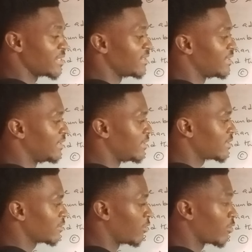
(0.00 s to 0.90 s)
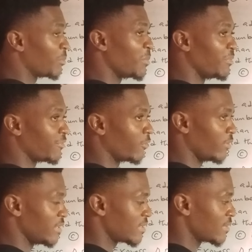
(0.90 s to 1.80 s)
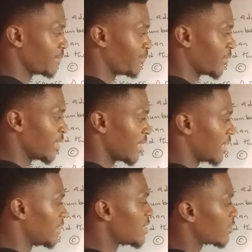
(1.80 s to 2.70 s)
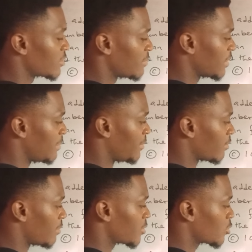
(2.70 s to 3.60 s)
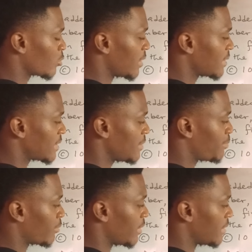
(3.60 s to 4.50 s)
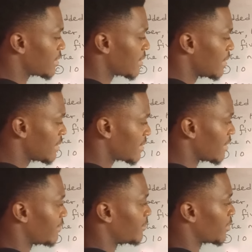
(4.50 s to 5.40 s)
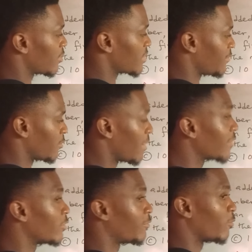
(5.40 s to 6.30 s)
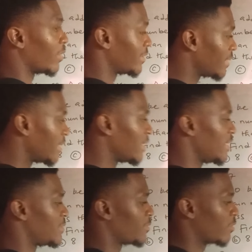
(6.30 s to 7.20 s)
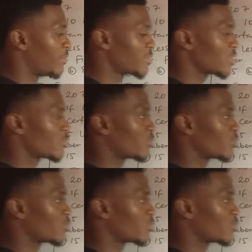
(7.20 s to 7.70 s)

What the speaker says: preceding it or coming before it. And this ultimately becomes 20.7, because if you round off 1, it becomes